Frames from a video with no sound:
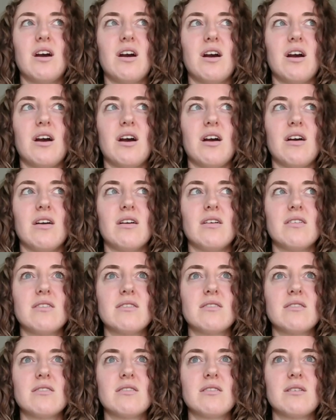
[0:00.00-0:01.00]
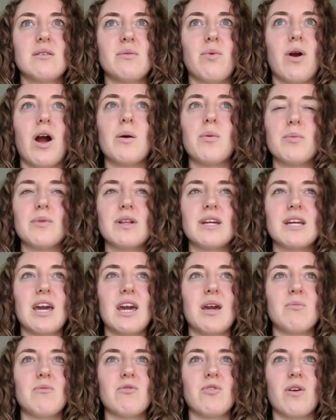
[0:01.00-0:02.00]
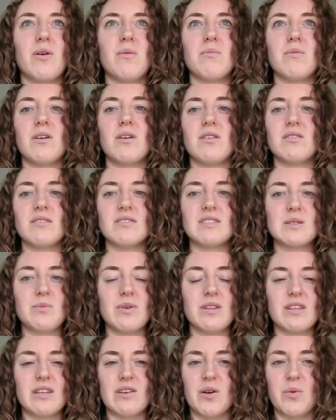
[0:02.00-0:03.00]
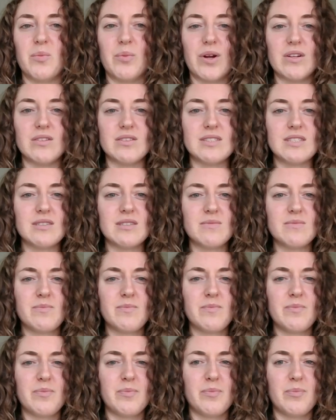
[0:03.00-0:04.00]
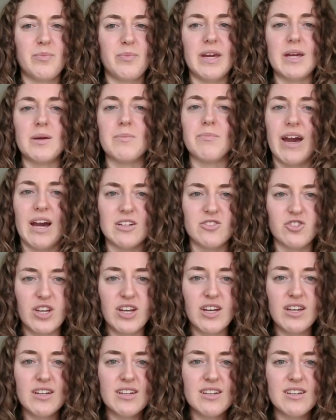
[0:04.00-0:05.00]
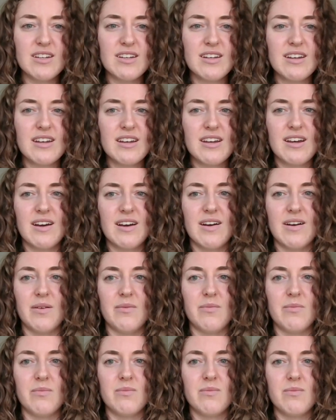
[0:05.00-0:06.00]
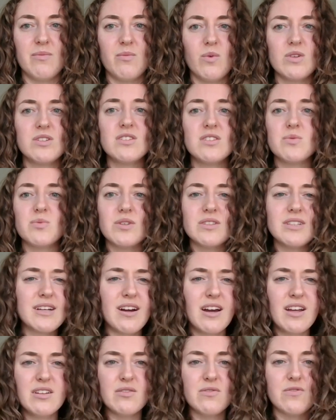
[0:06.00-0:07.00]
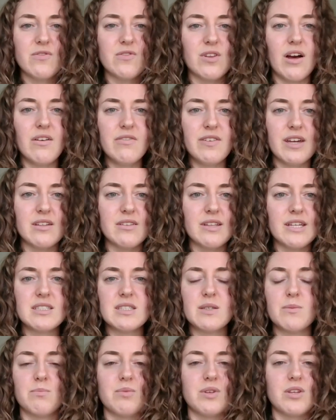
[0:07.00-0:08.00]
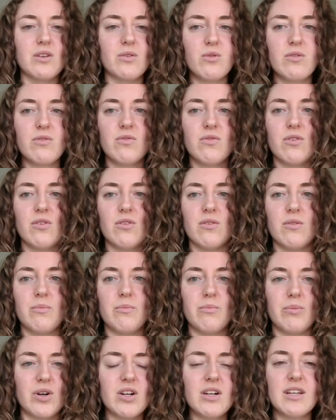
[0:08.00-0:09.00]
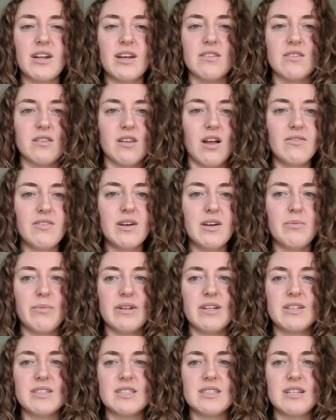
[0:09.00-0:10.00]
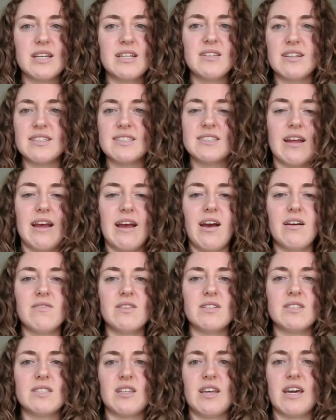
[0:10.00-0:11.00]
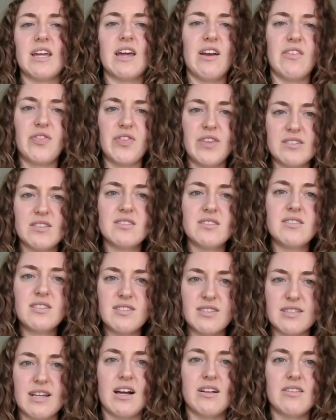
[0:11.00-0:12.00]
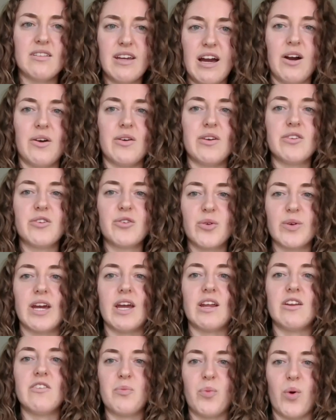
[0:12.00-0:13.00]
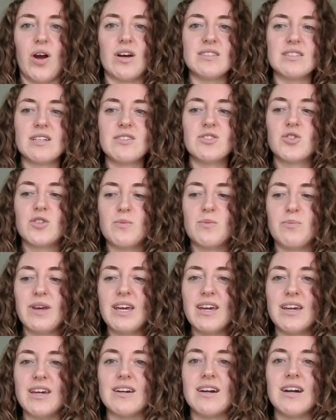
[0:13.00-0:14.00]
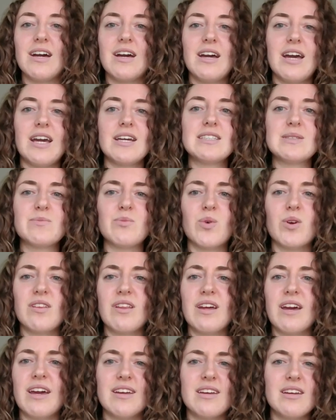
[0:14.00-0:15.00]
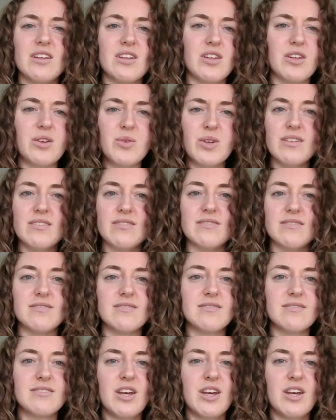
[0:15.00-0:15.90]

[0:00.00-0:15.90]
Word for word: uh, probably came from Elizabeth Gilbert's Big Magic um, mm. which is really kind of fluffy. Like it's a beautiful book and I love it, but it doesn't have this like, and this is exactly how your creative process should be. It's more like you can